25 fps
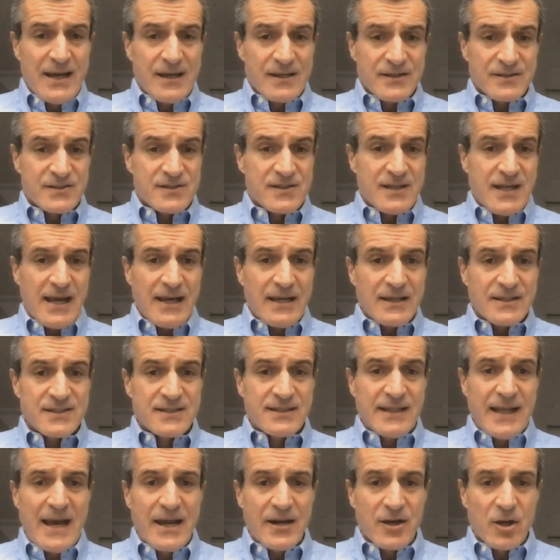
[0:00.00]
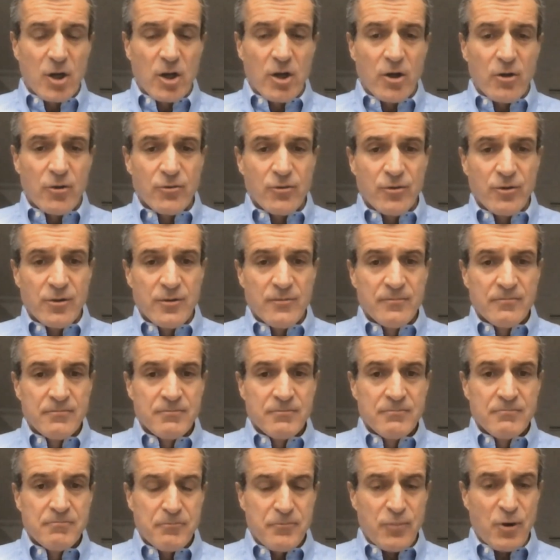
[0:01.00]
as a standalone
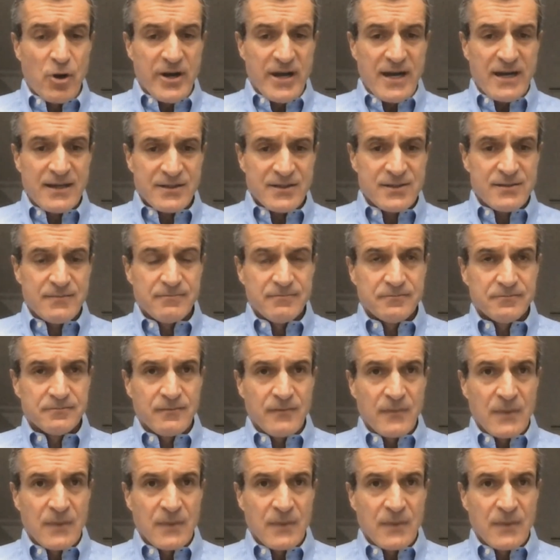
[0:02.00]
product.